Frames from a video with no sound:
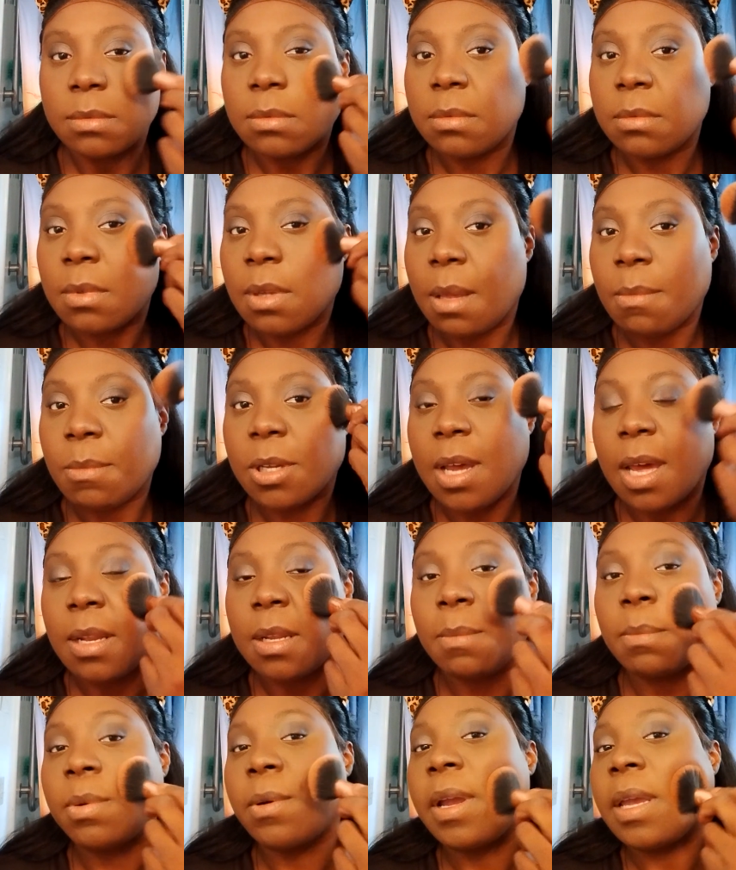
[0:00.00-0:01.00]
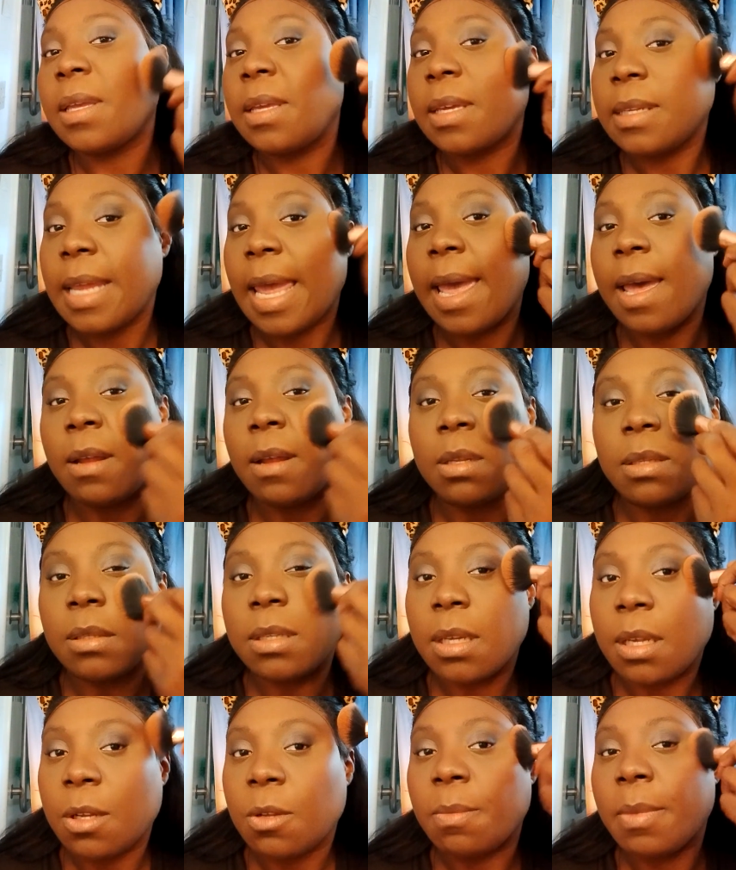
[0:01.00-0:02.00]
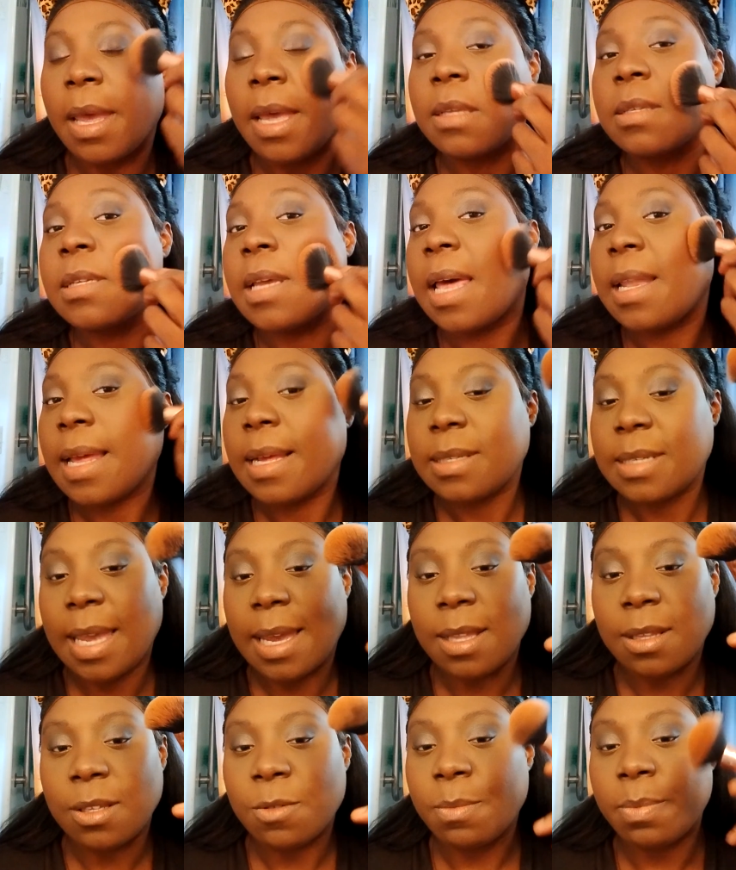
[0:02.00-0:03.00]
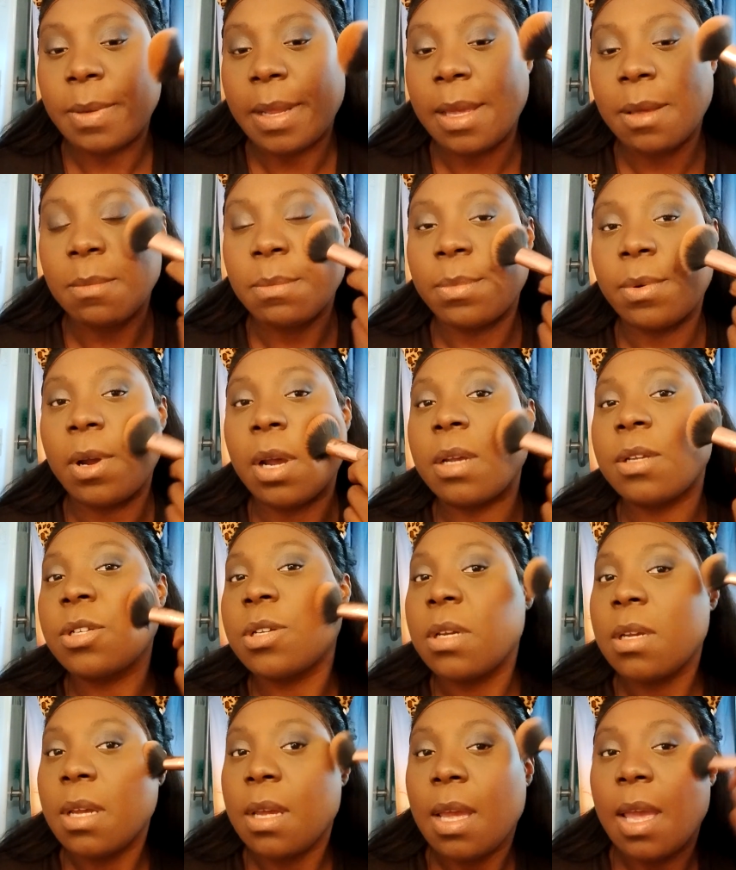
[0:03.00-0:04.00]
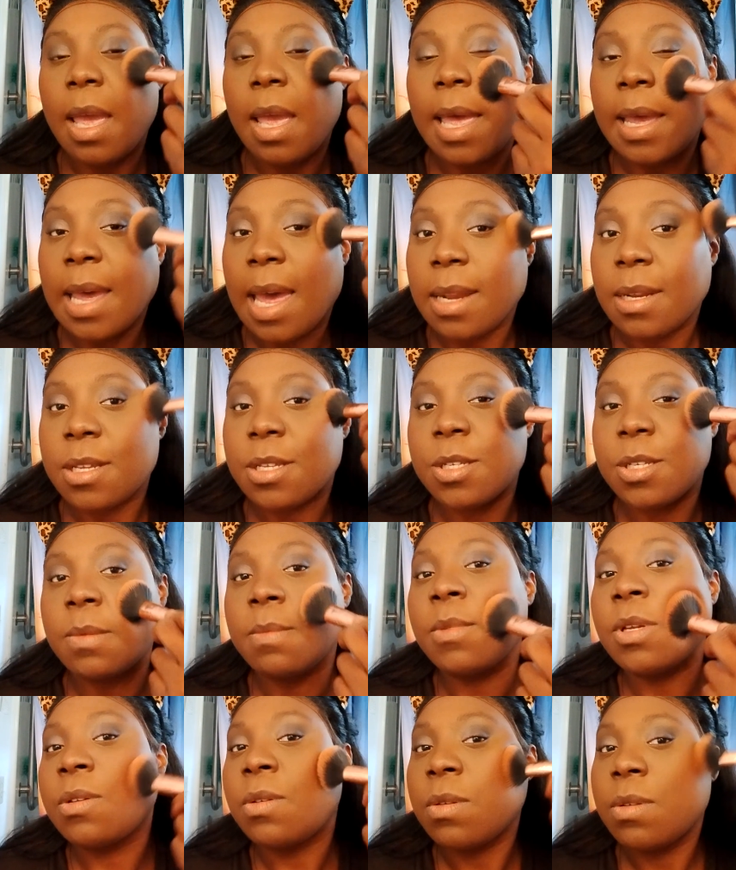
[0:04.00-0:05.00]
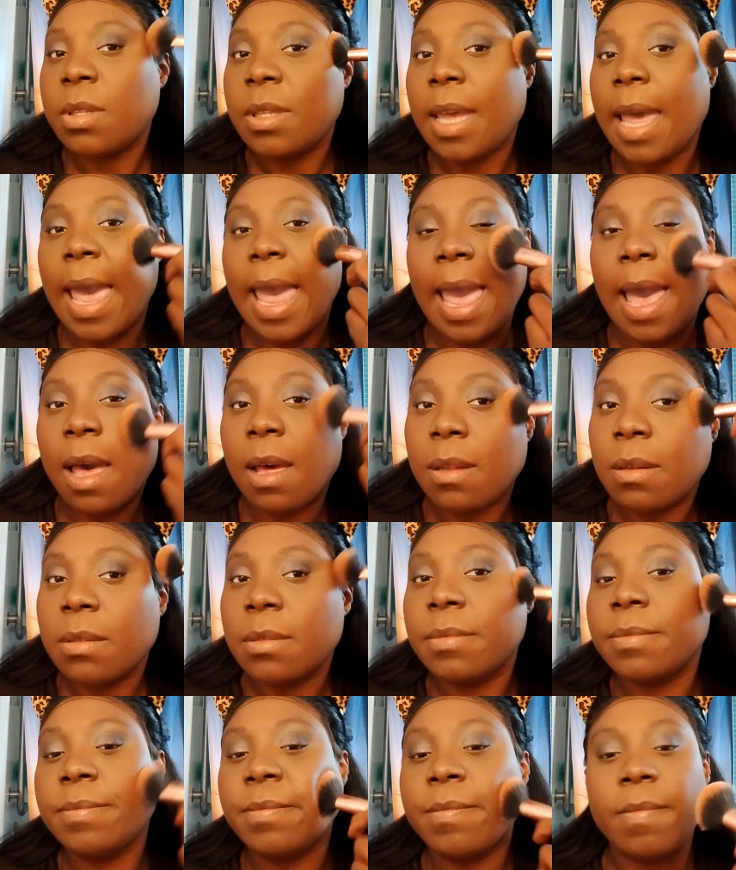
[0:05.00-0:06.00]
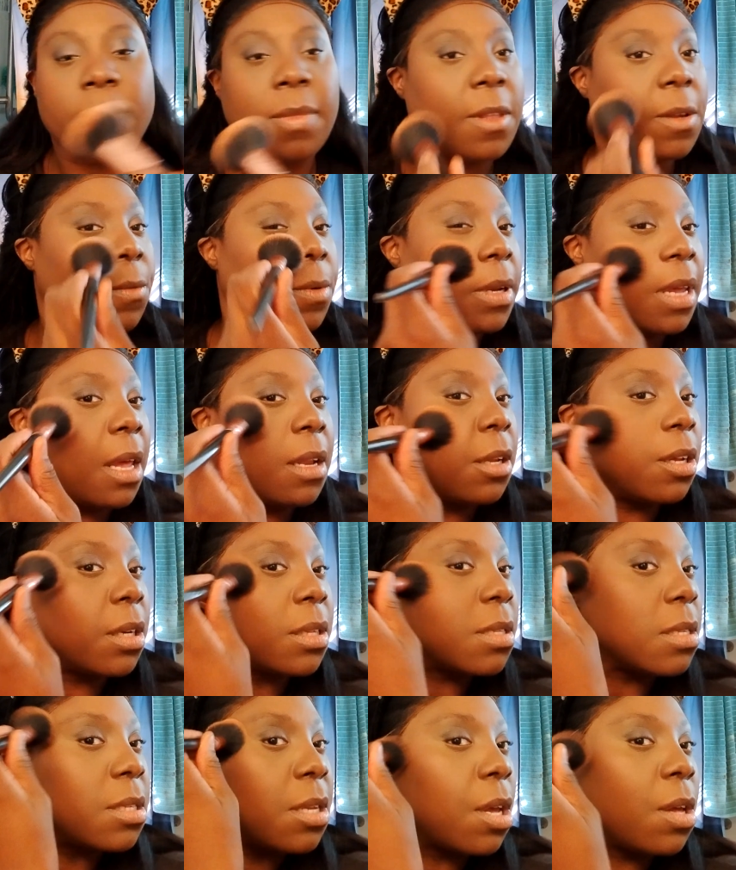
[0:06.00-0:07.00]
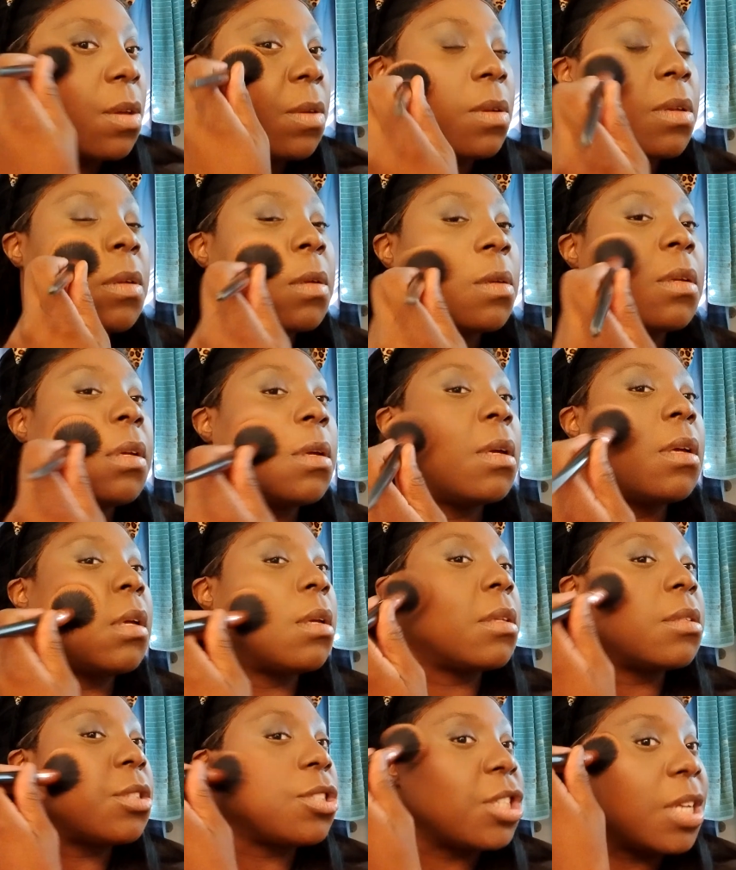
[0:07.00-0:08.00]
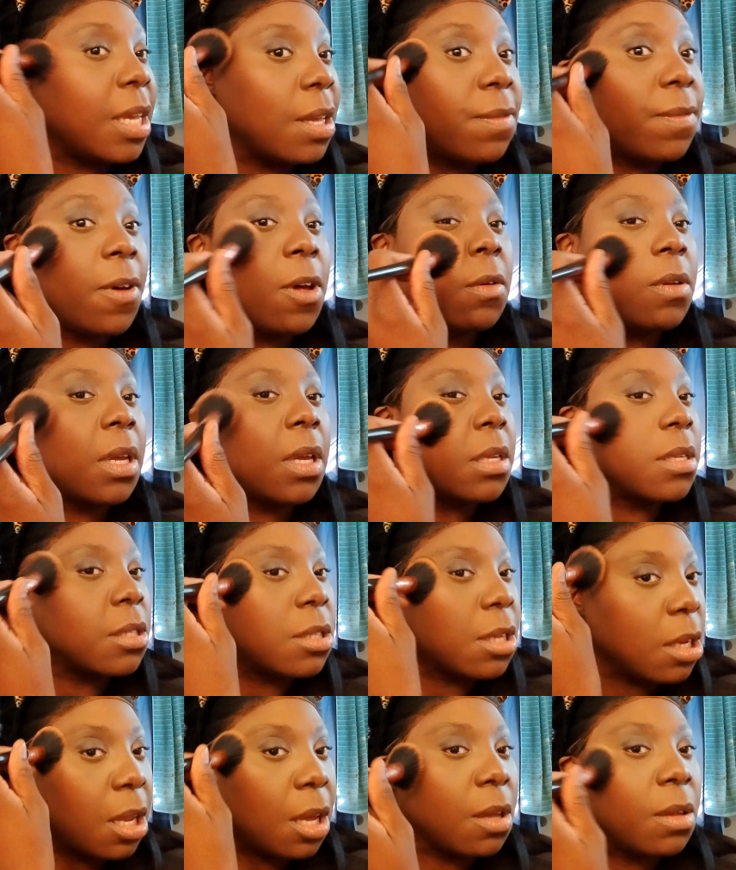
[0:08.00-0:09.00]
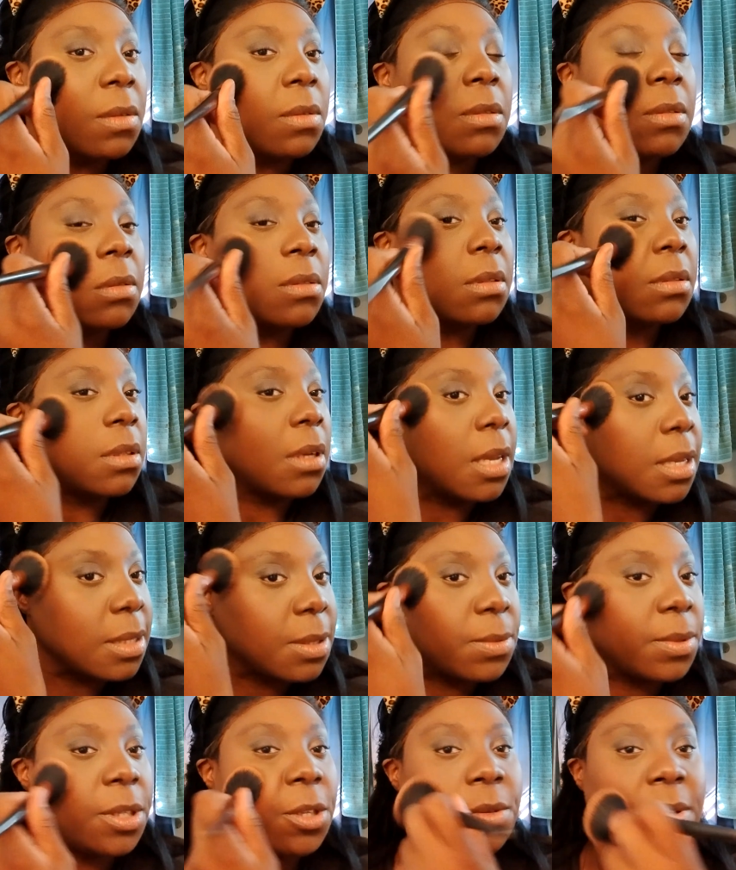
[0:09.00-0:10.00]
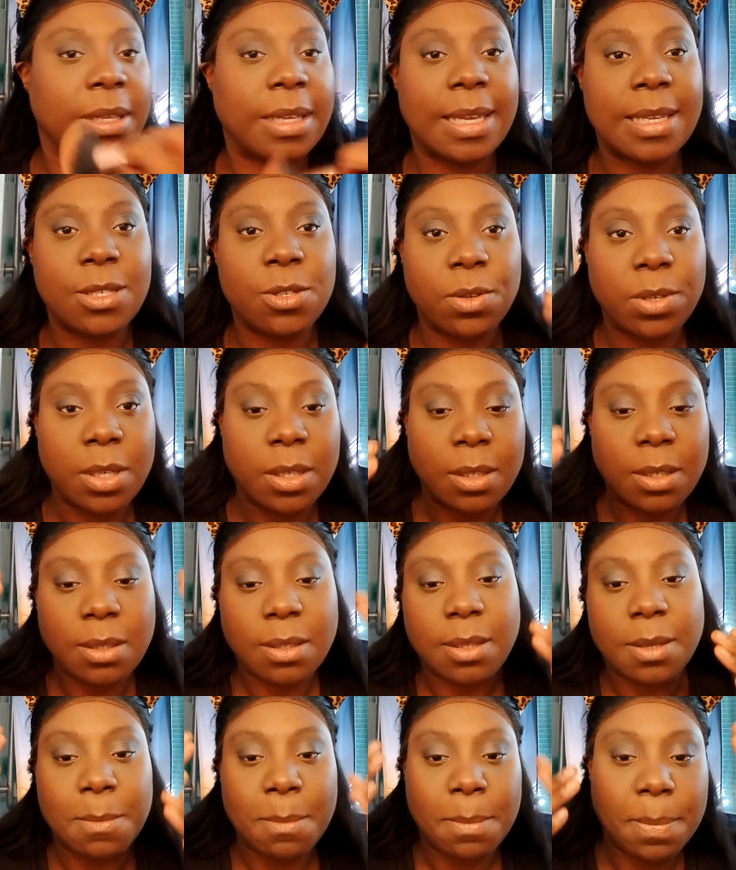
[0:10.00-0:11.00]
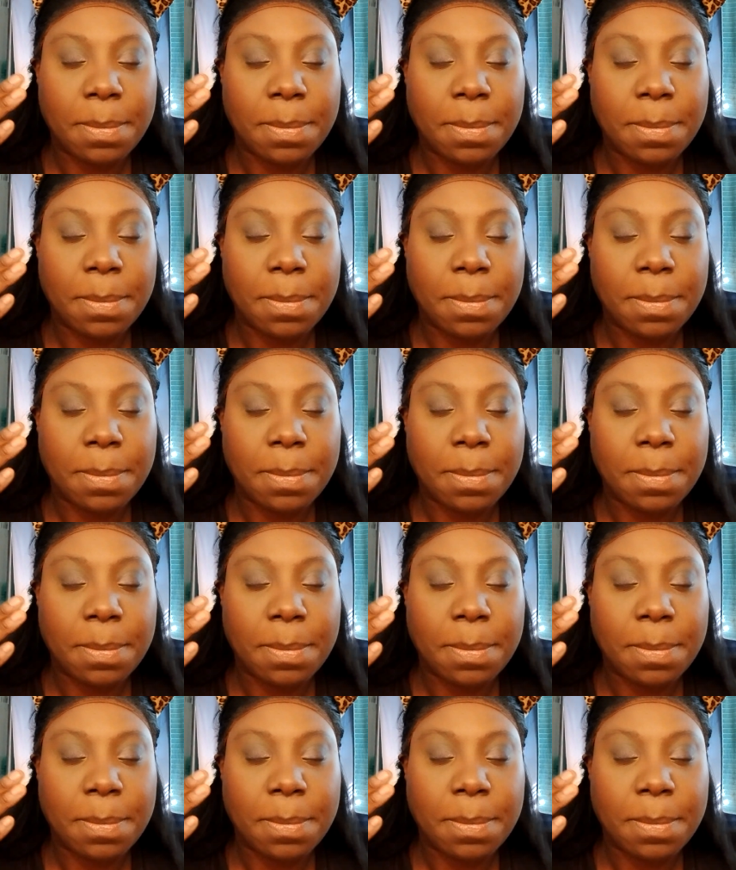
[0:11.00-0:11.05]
I'm going to kind of bring you down a little bit. See, I like to take a little weight brush, kind of smooth you out without looking so cheek focused, you know, because you could get sort of kind